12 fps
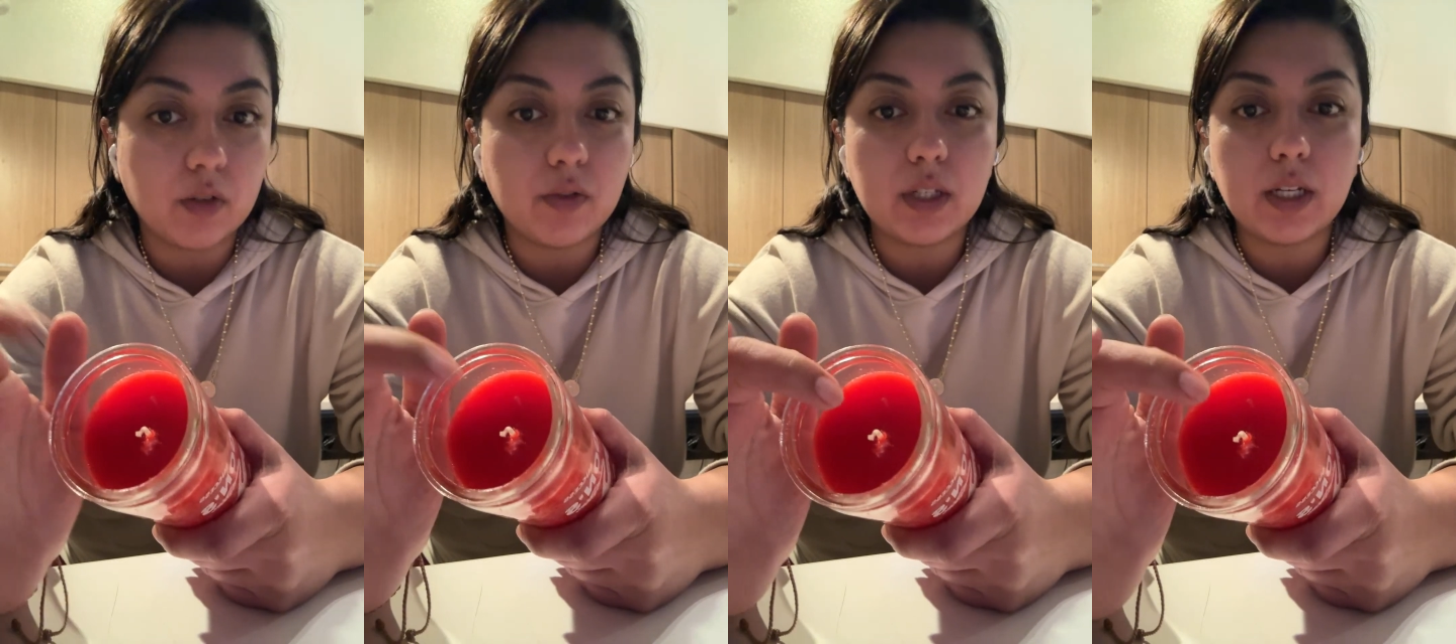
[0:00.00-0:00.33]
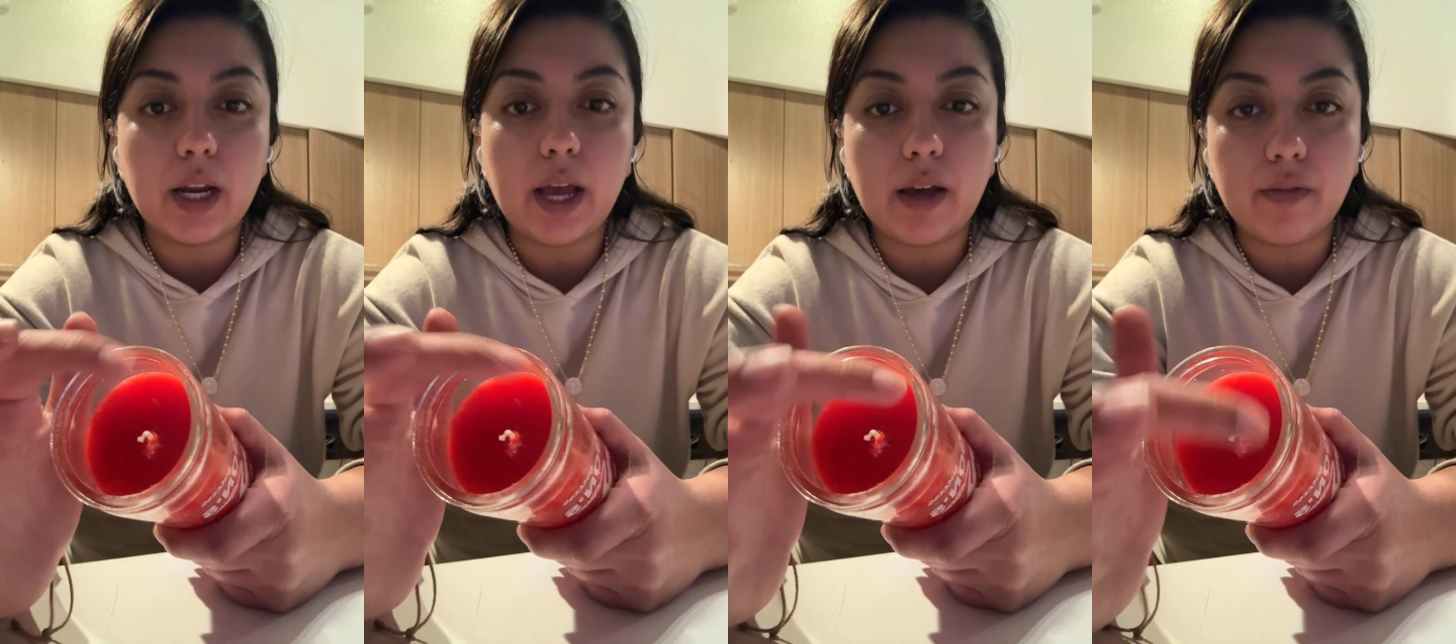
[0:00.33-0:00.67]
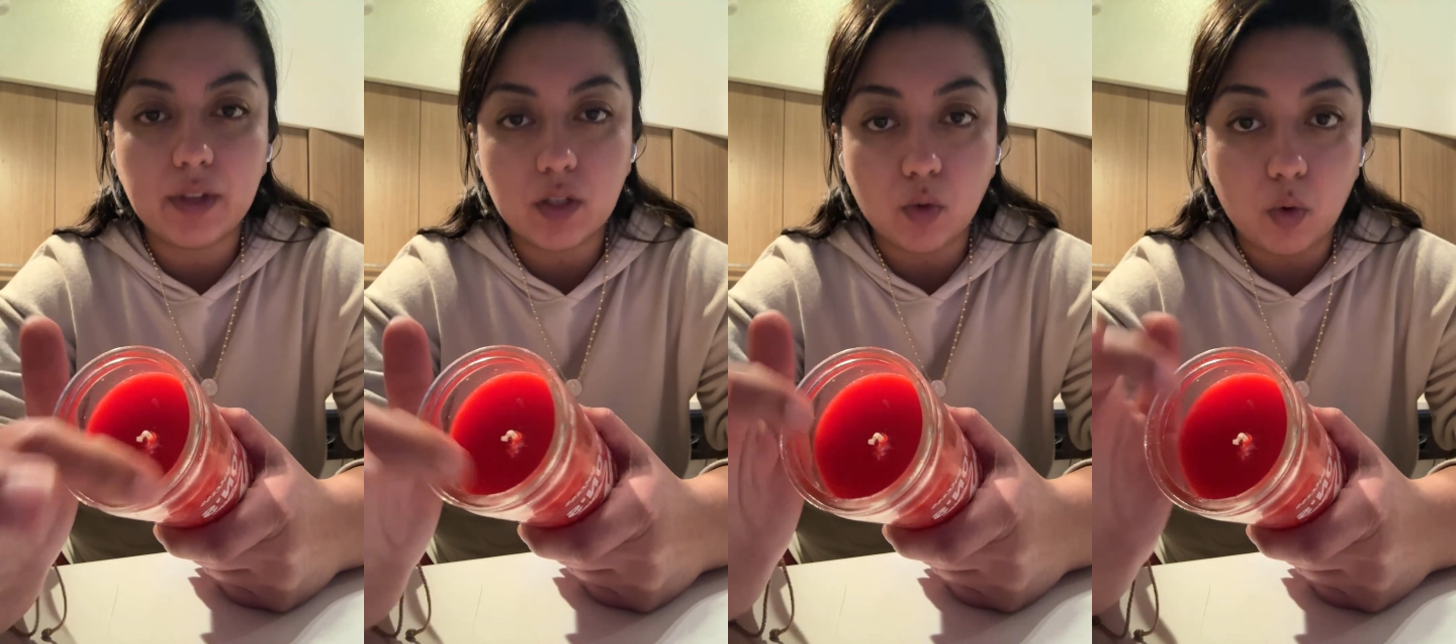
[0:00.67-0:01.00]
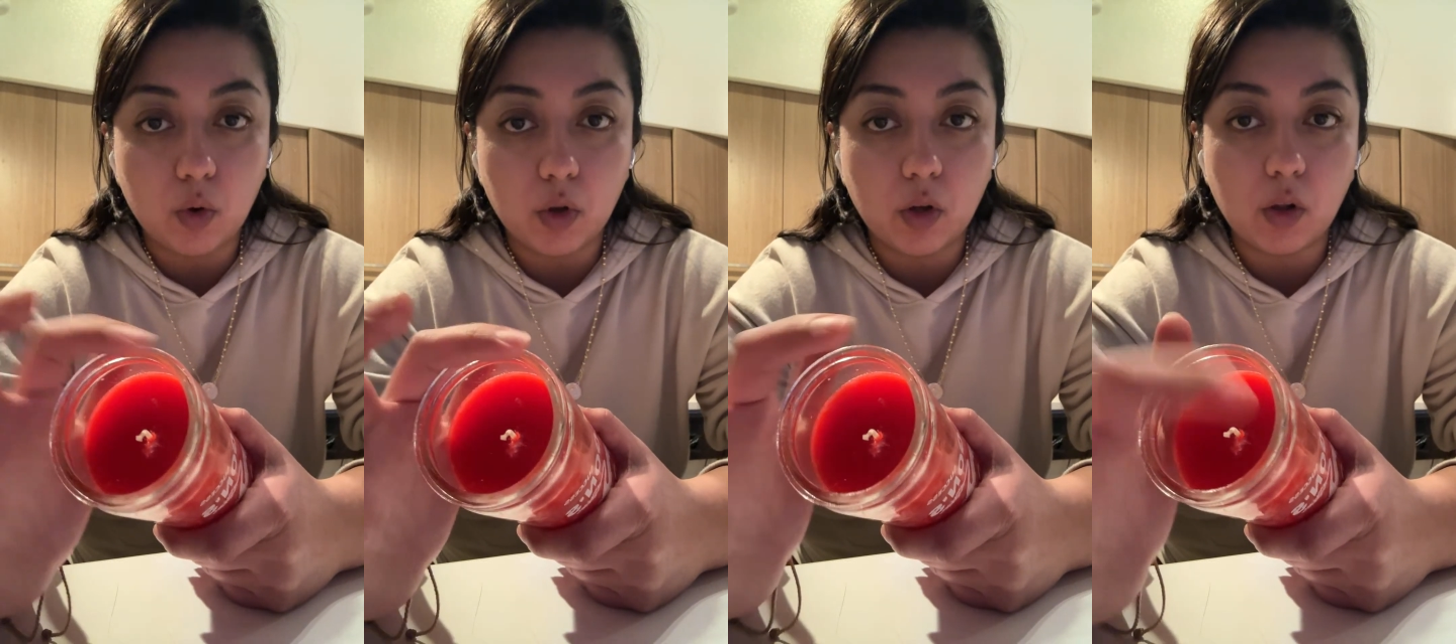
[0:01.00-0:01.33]
if it didn't have this
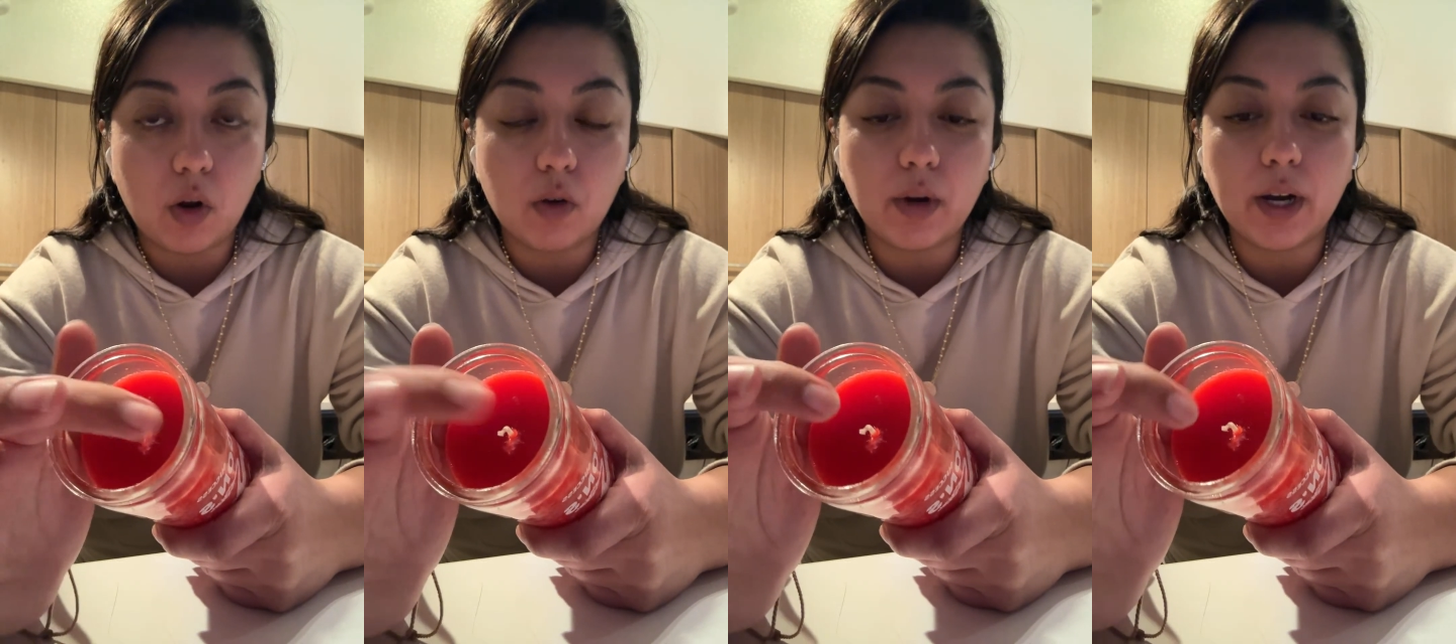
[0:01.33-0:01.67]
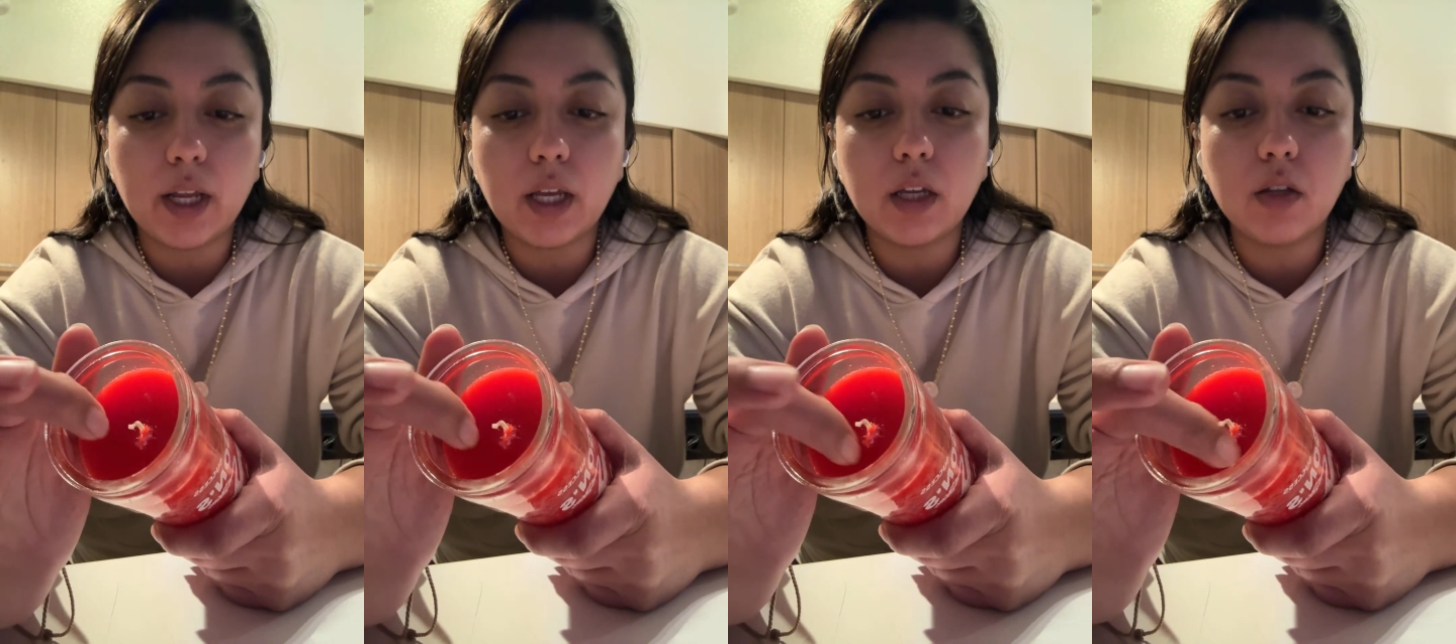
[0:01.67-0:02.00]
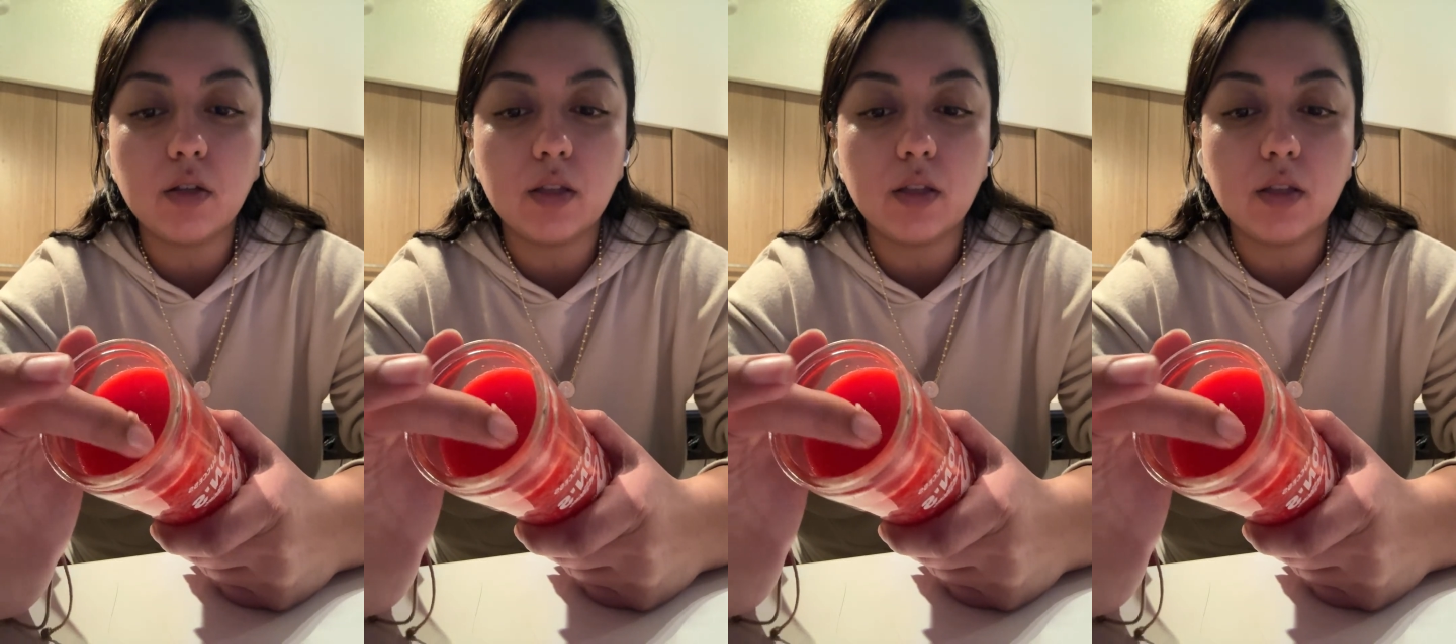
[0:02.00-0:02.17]
oil already,